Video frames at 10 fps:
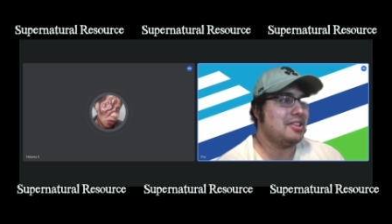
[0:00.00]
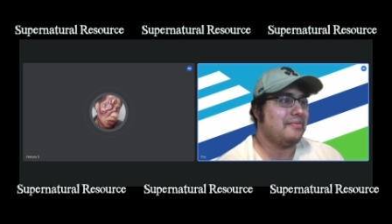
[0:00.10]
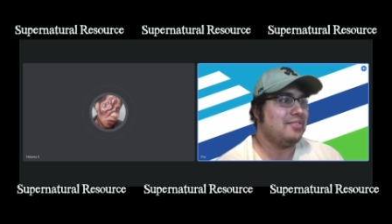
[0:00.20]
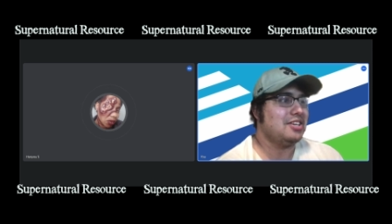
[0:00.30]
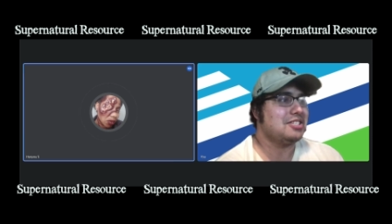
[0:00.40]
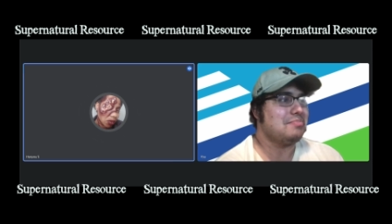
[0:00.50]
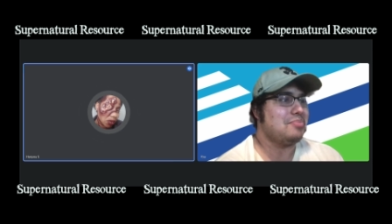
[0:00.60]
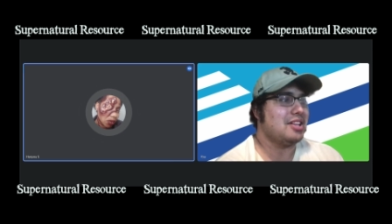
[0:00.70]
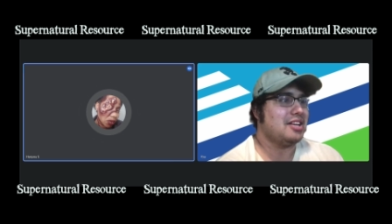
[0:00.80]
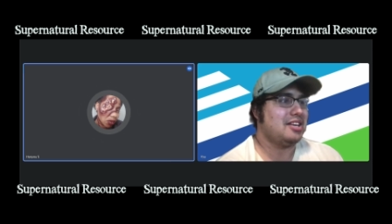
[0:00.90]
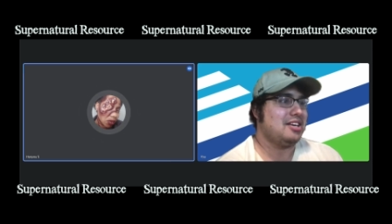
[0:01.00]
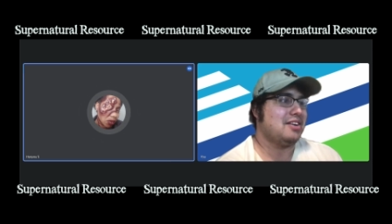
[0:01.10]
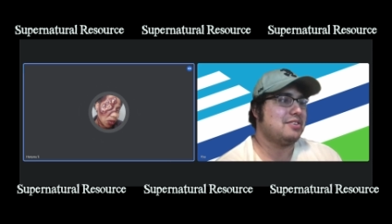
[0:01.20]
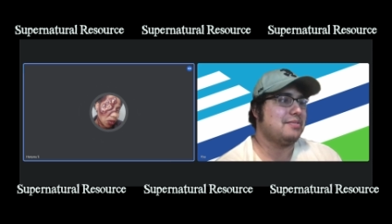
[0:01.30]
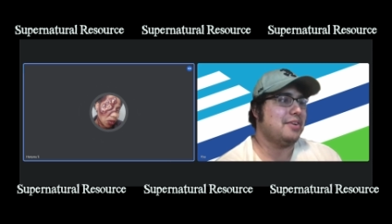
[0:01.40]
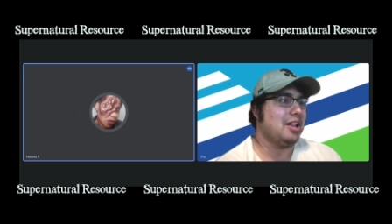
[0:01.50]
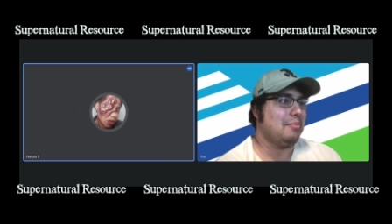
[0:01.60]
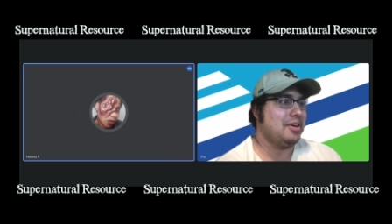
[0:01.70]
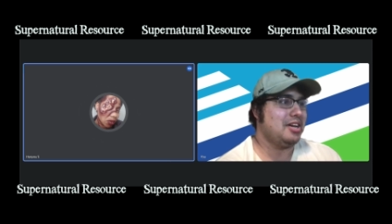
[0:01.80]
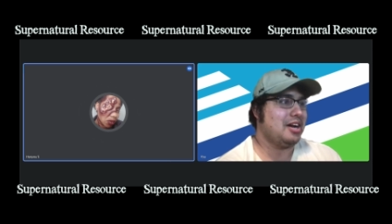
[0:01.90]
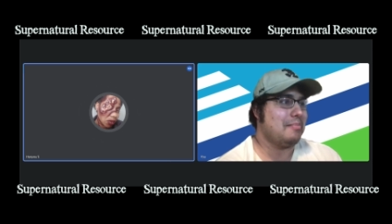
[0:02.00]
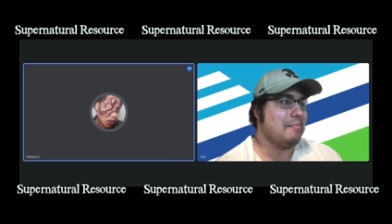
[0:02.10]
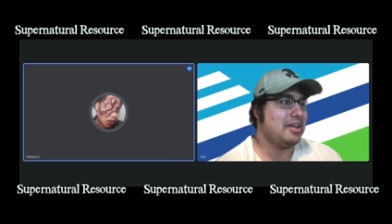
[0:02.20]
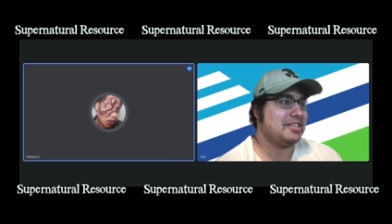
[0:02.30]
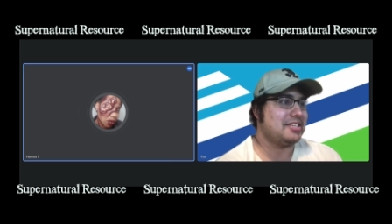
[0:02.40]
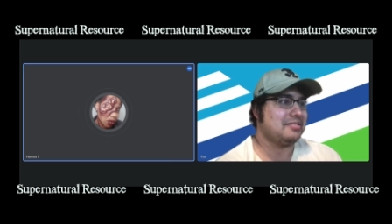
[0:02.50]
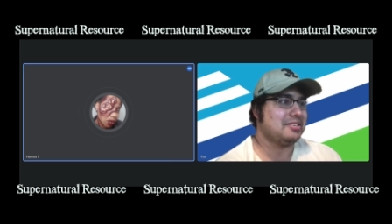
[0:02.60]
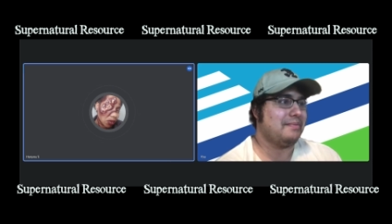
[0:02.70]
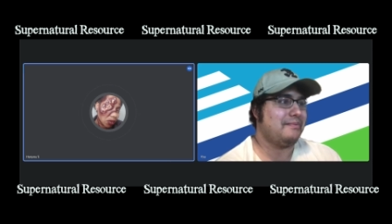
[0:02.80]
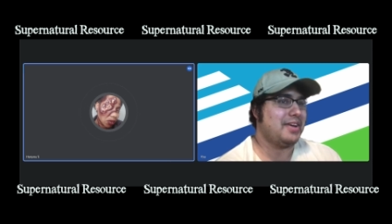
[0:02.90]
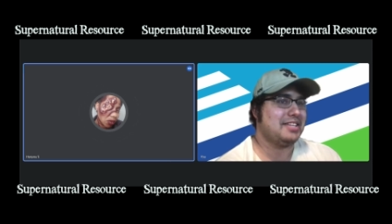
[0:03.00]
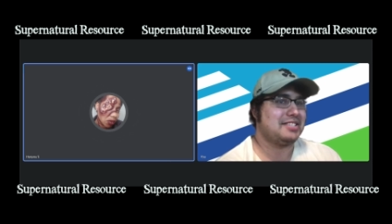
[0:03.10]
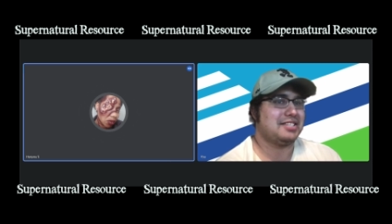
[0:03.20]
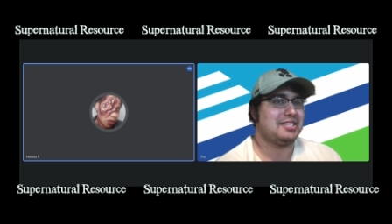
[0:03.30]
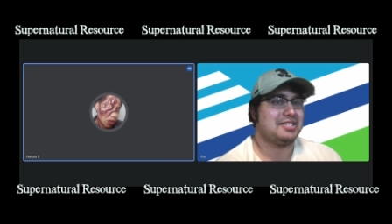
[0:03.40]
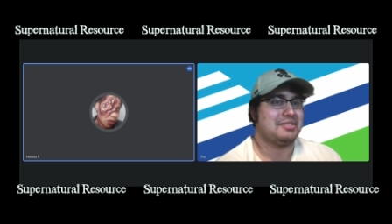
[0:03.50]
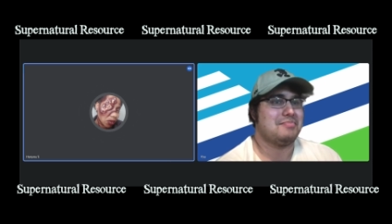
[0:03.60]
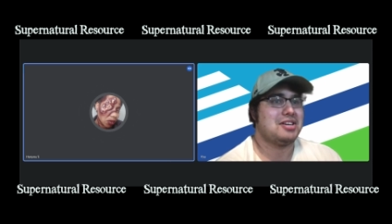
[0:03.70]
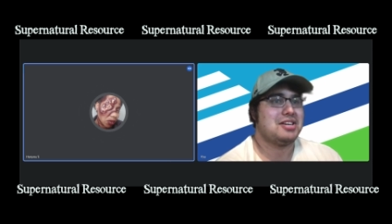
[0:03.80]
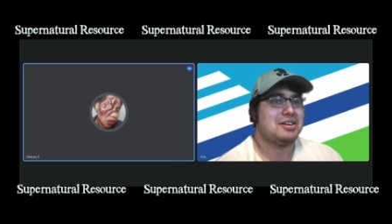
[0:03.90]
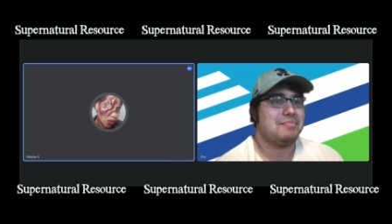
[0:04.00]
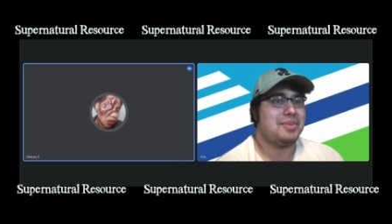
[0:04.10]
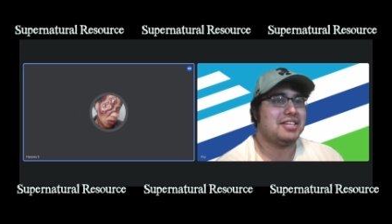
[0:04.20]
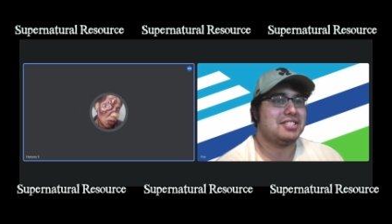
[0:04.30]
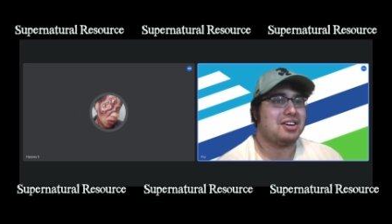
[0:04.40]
the feasibility of developing a missile defense system based